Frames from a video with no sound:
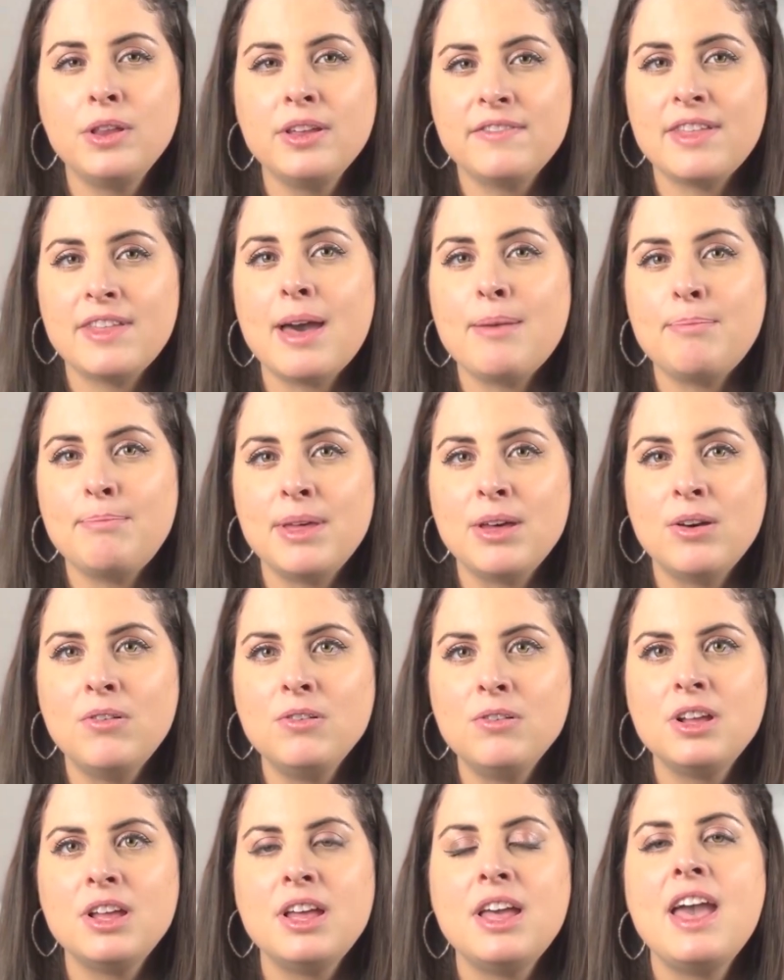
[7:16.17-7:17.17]
of that
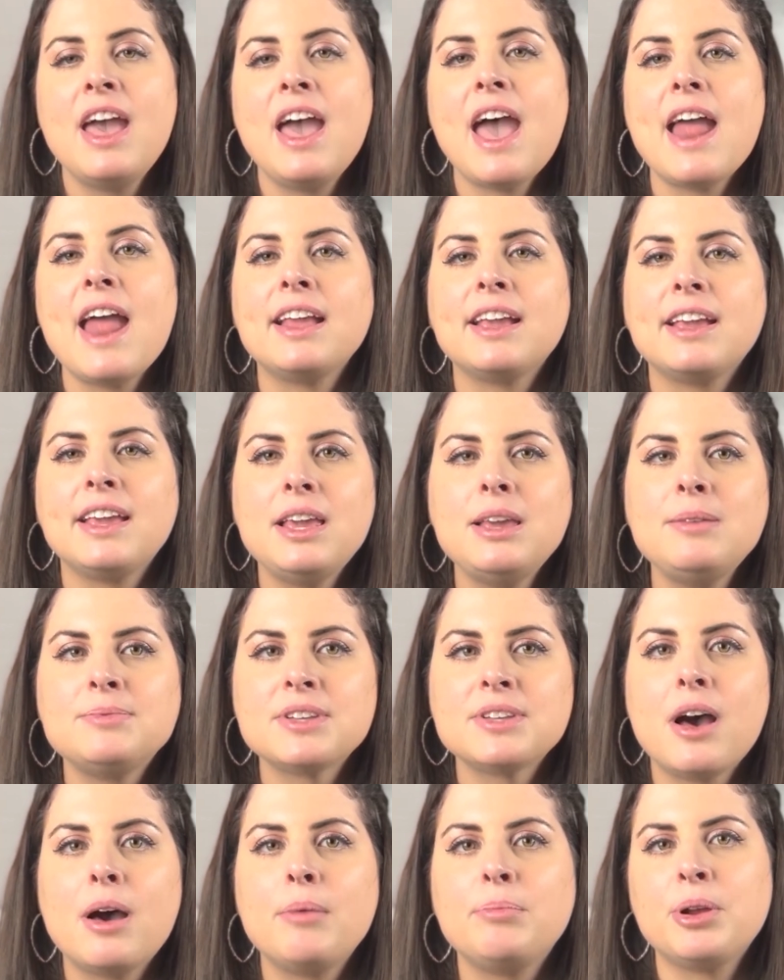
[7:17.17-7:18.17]
milk, and it
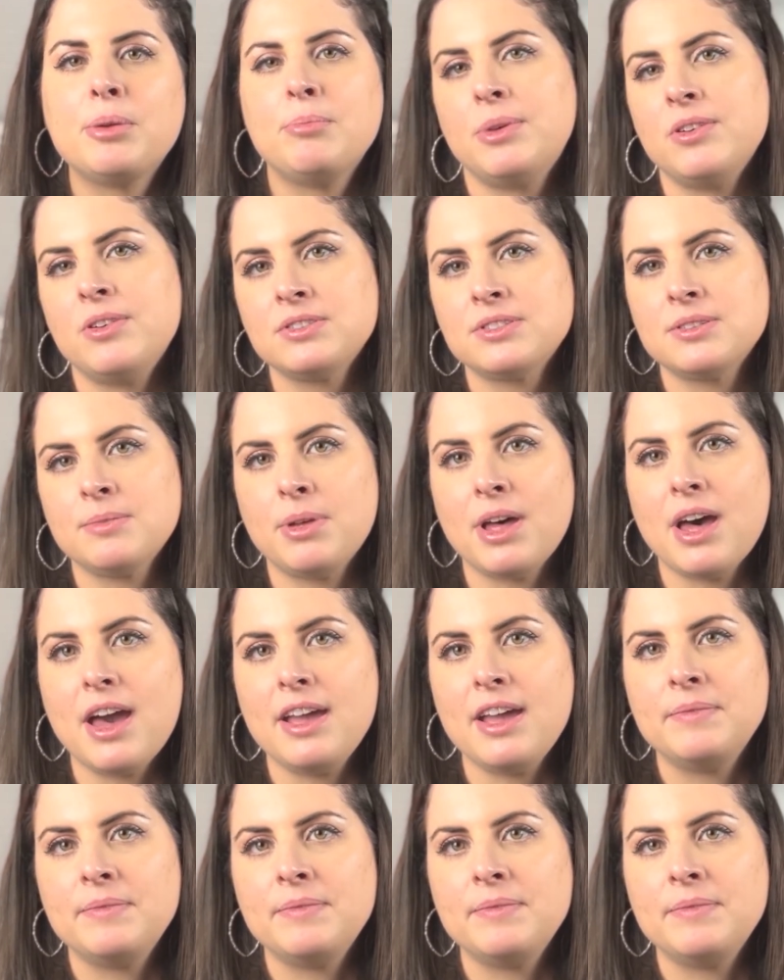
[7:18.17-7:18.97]
keeps up your milk supply.